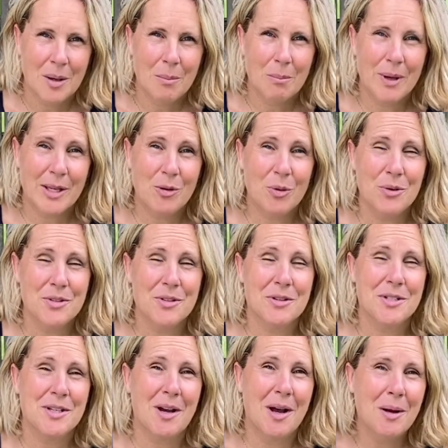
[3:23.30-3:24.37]
My goals are
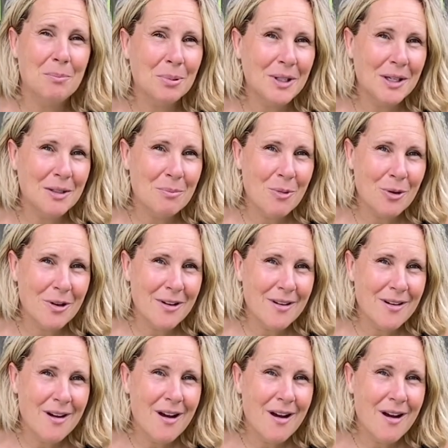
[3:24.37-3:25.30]
to unplug more,